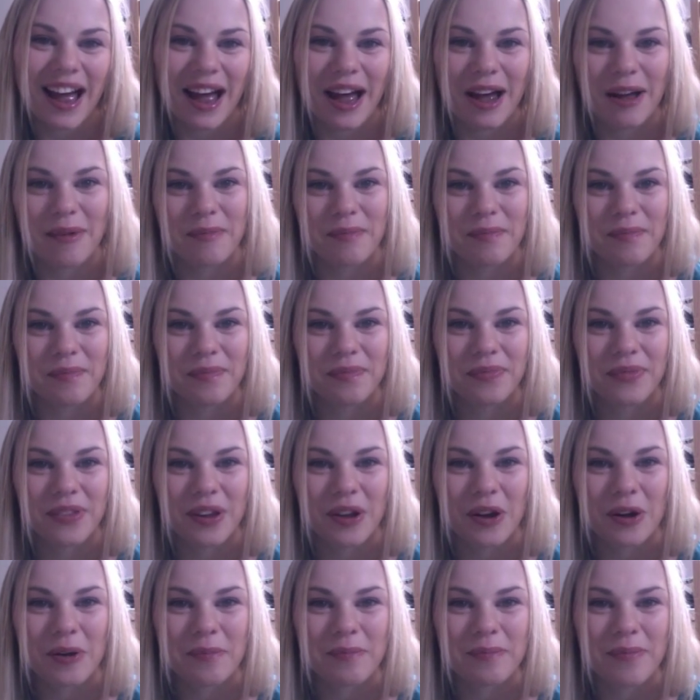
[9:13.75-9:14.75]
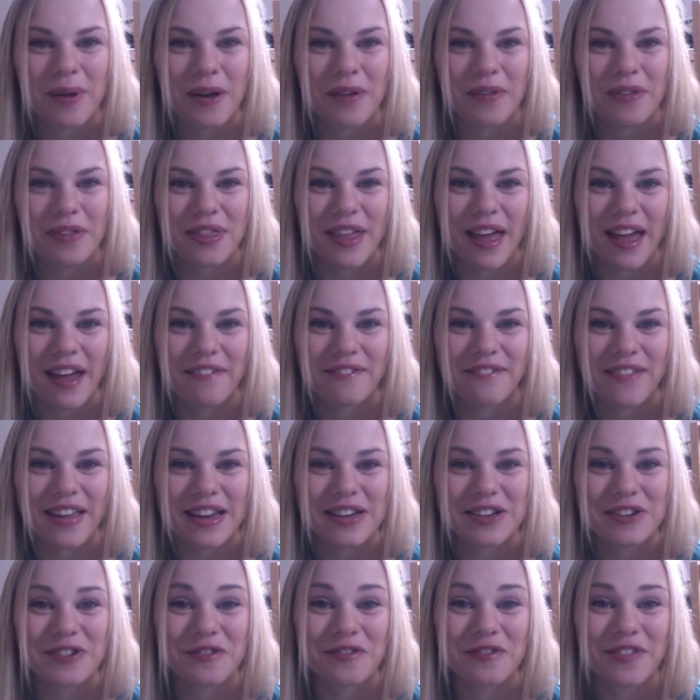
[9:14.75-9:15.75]
on both their
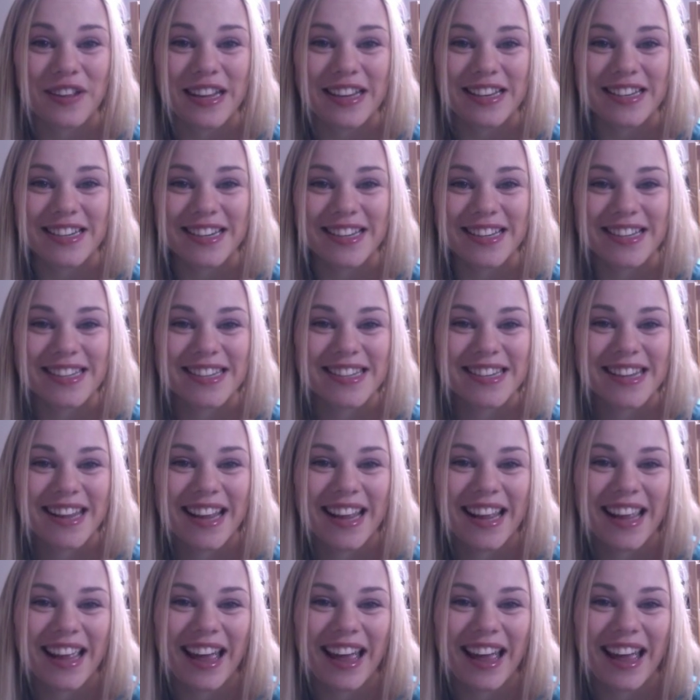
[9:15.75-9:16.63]
facial features